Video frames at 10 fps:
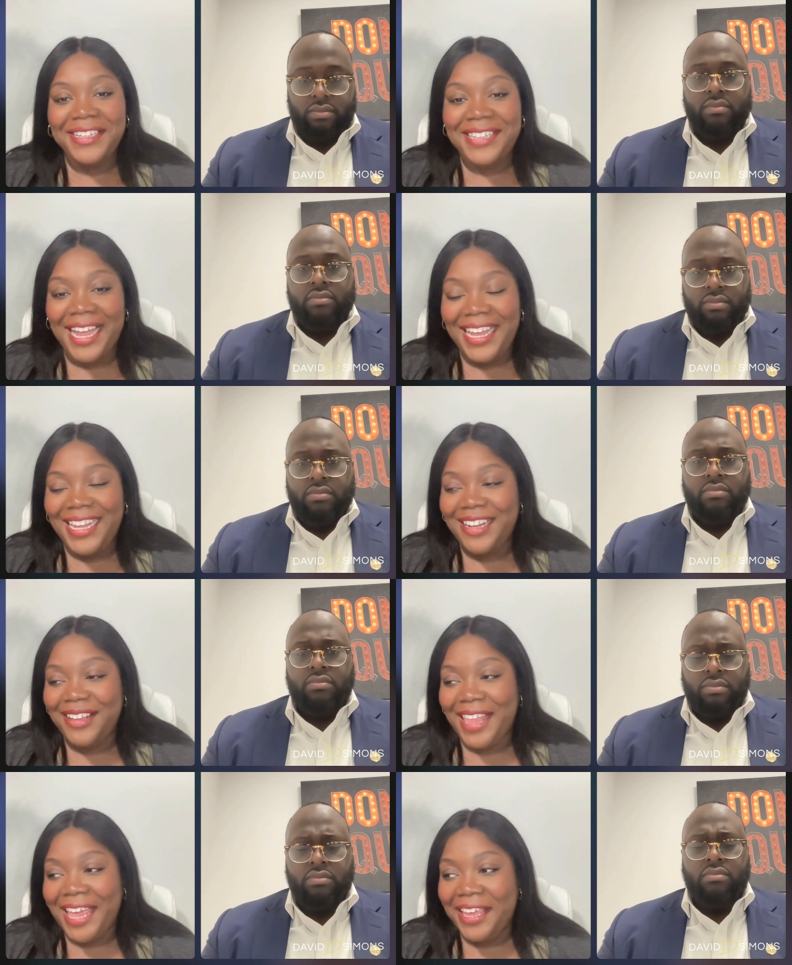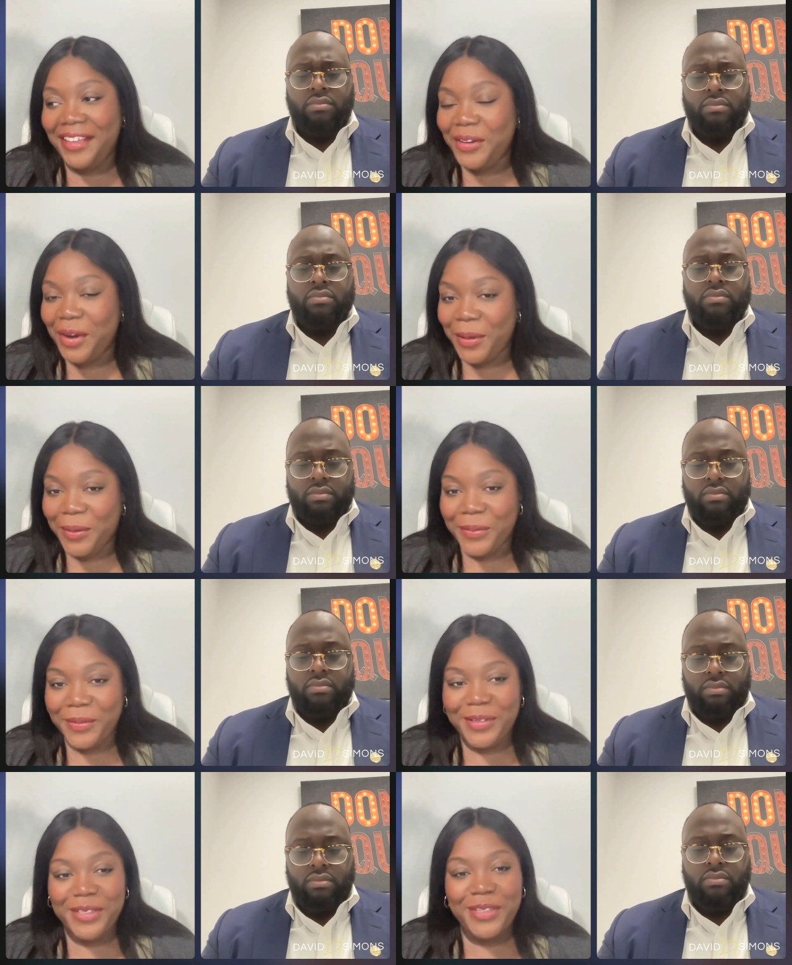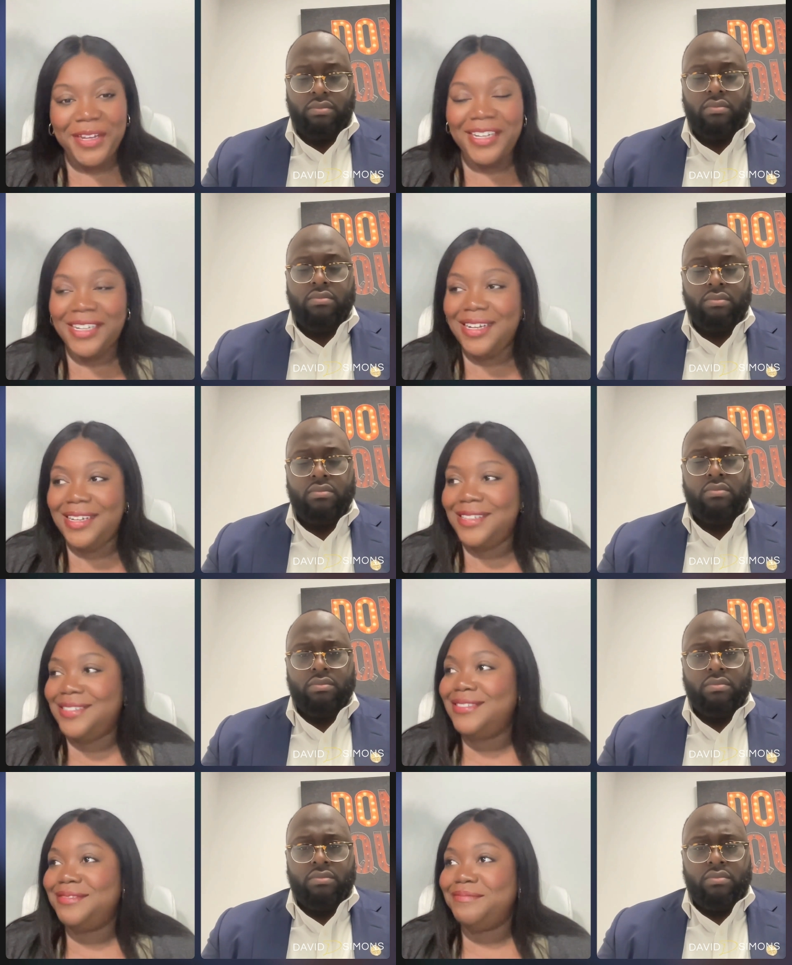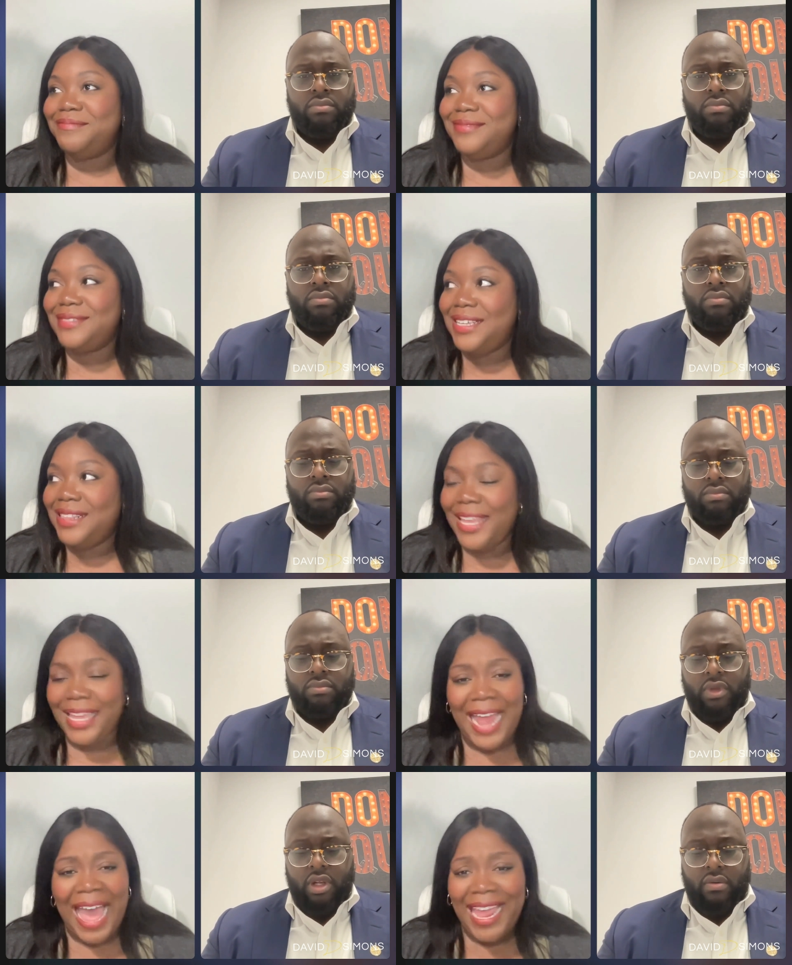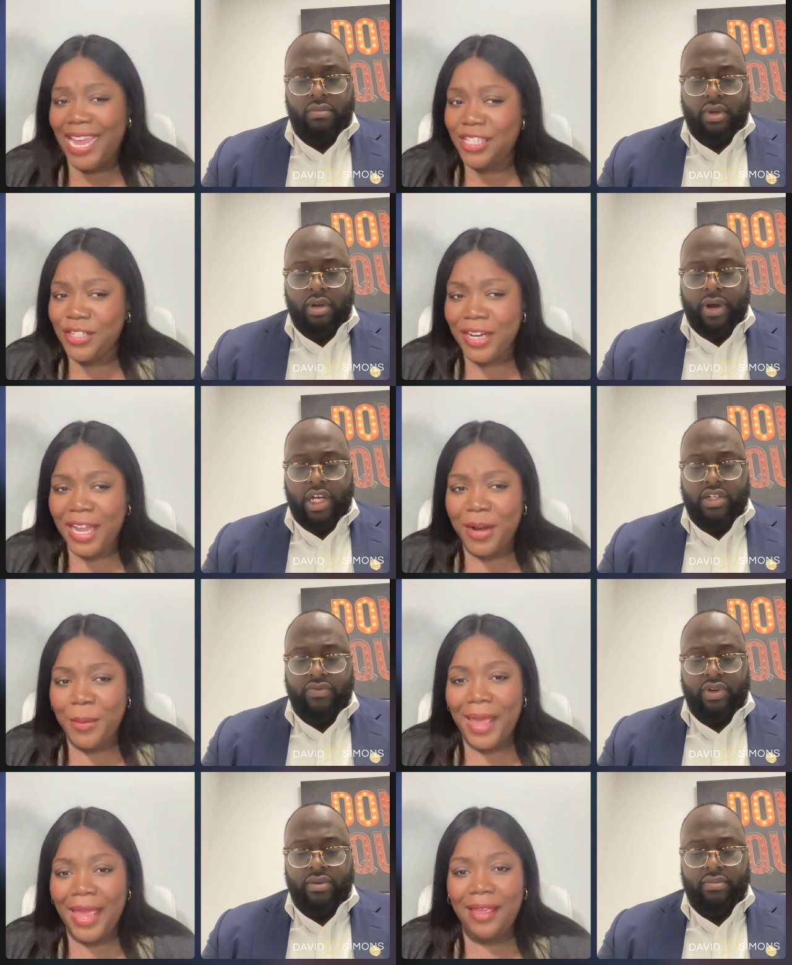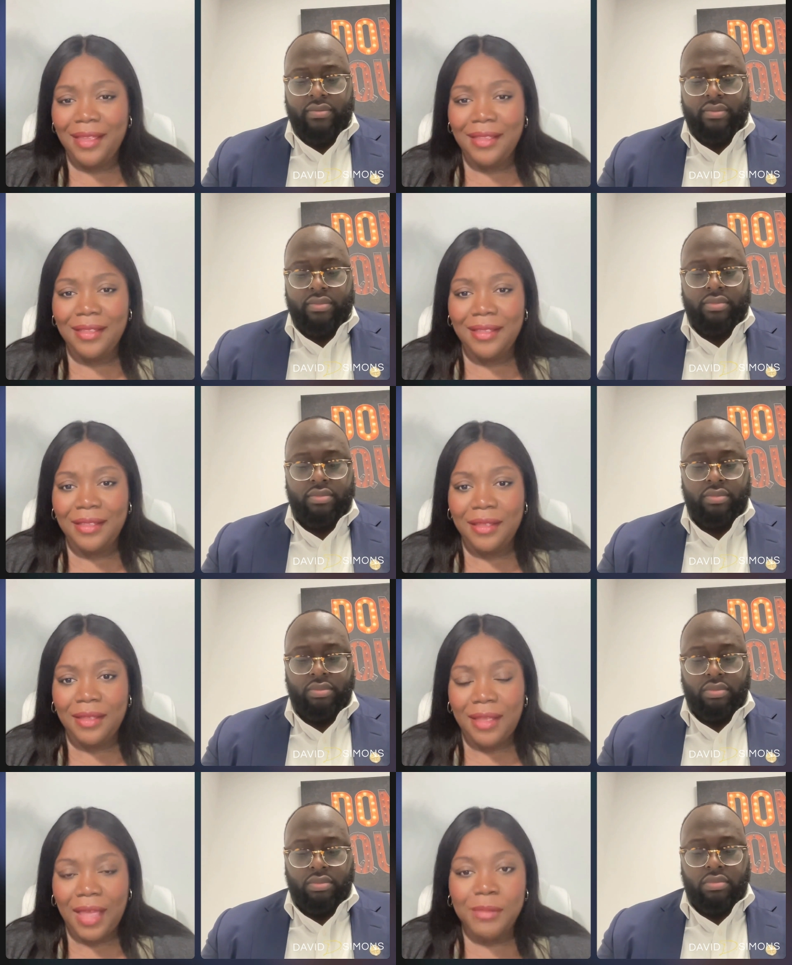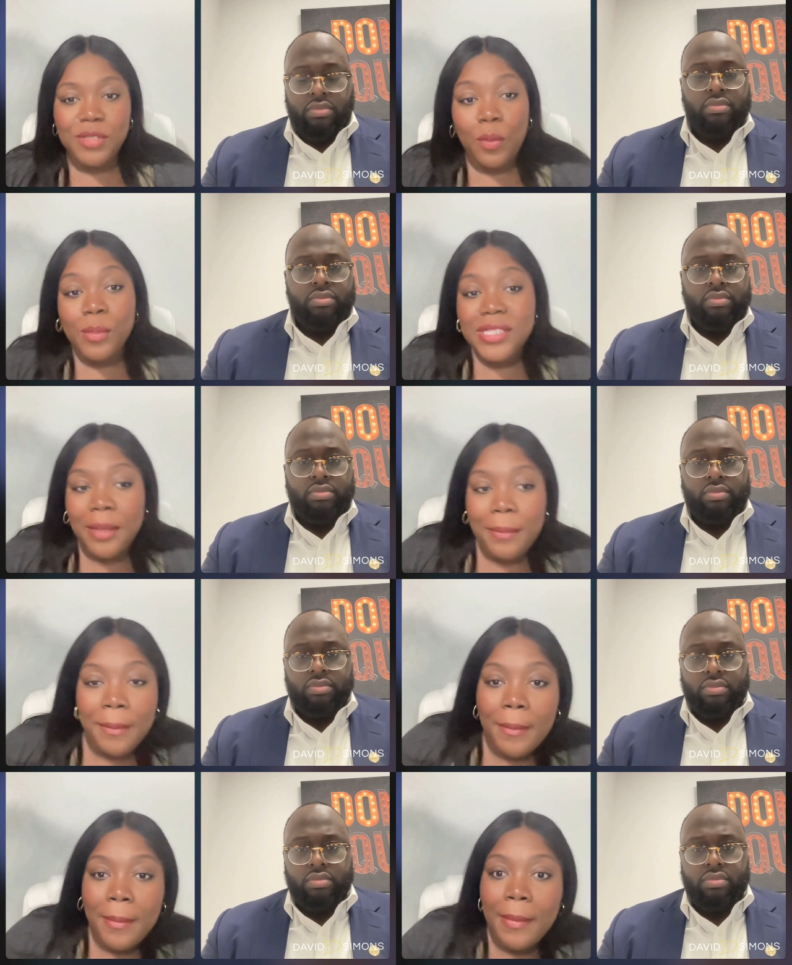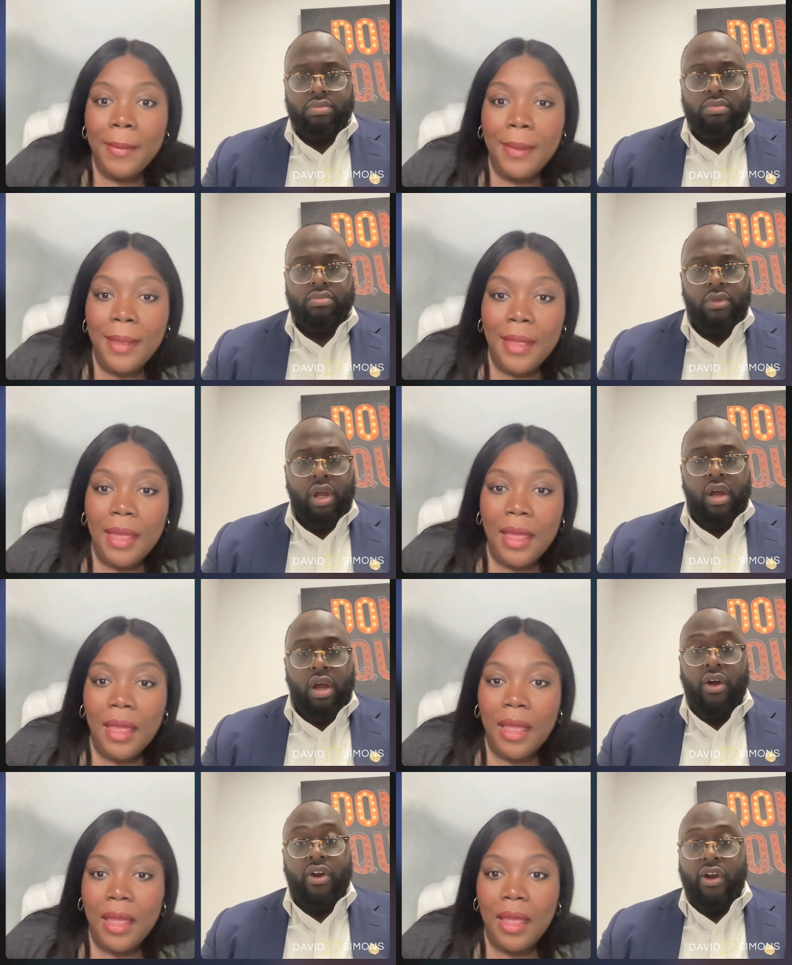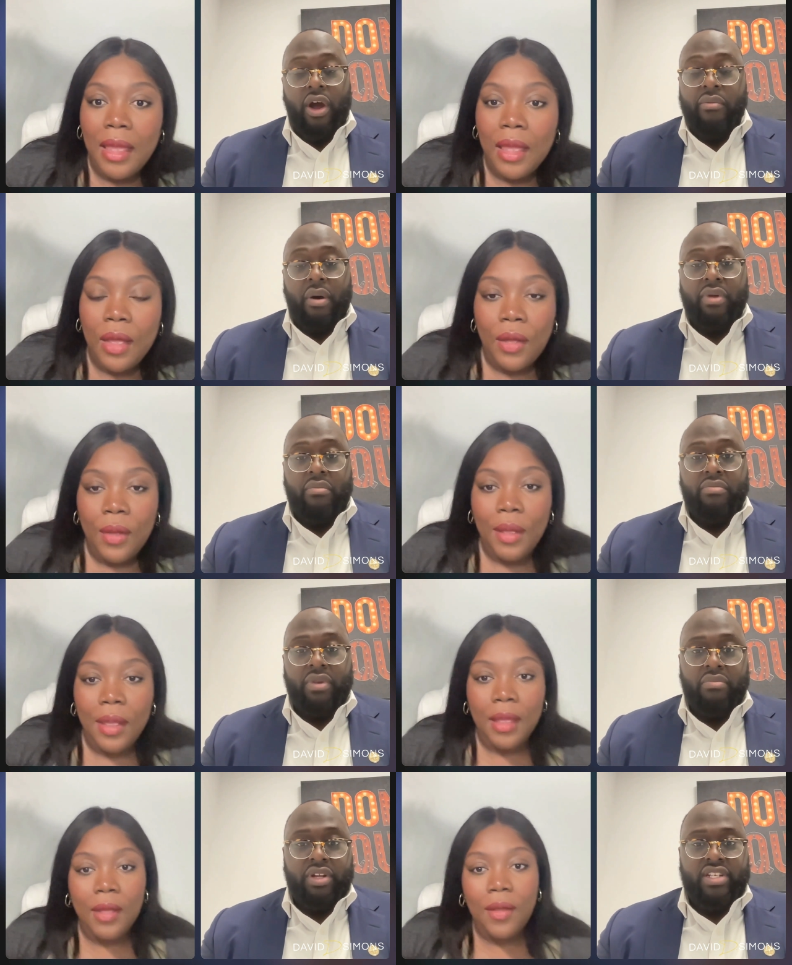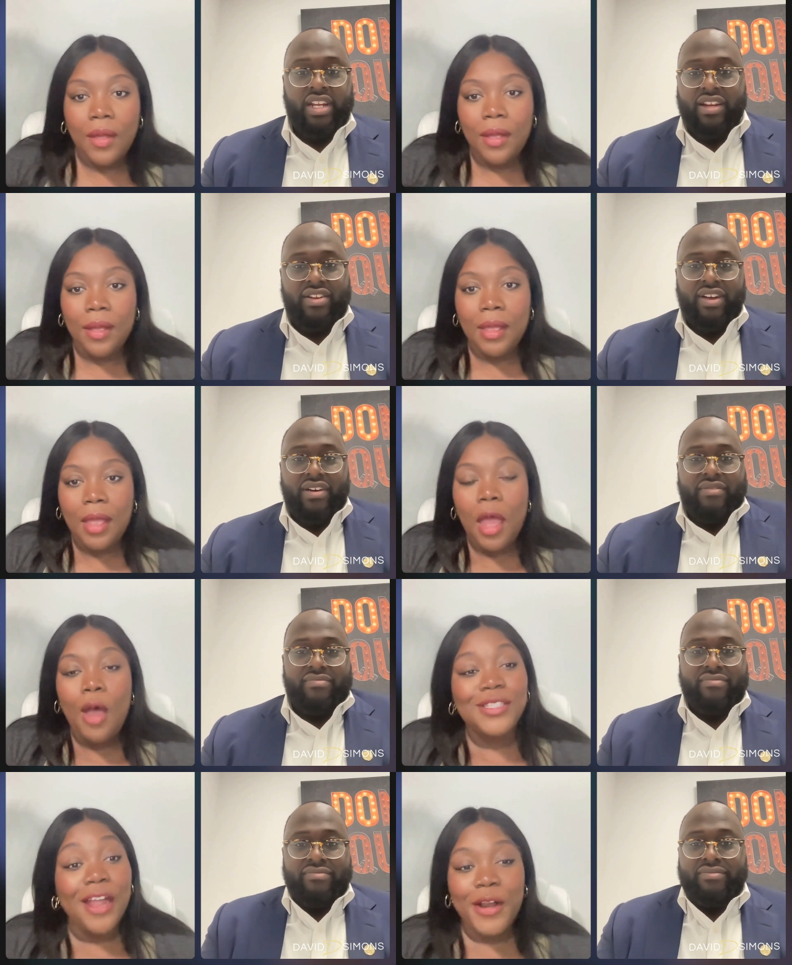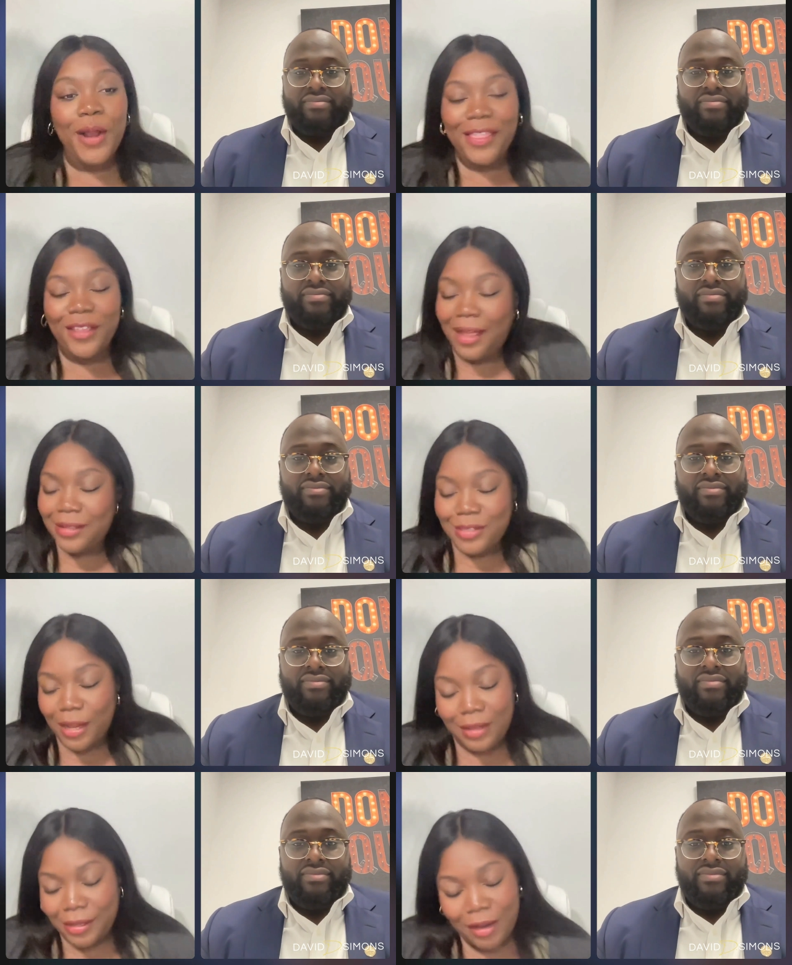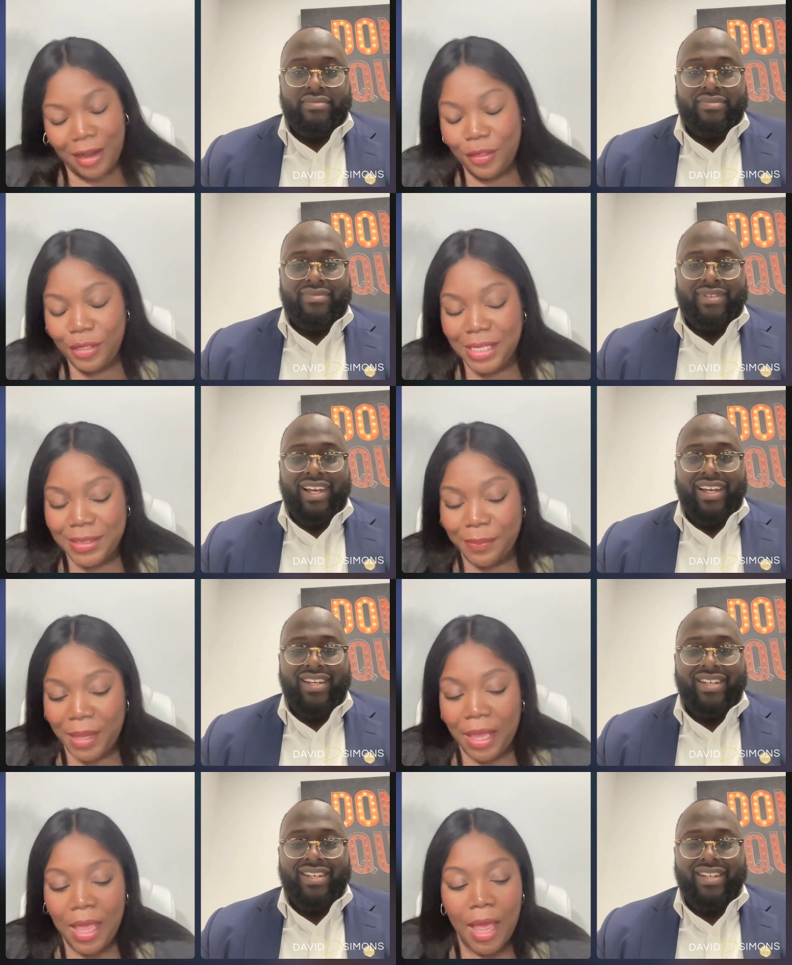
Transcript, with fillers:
Speaker 1: not in a like you know, uh, like in I answer kind of way.
Speaker 2: I'm sorry, mm-hmm. one more mm-hmm. time. Oh no, no, I'm I'm I'm listening.
Speaker 1: Oh, sorry. No, I thought I'm sorry. I'm sorry. I thought you said something.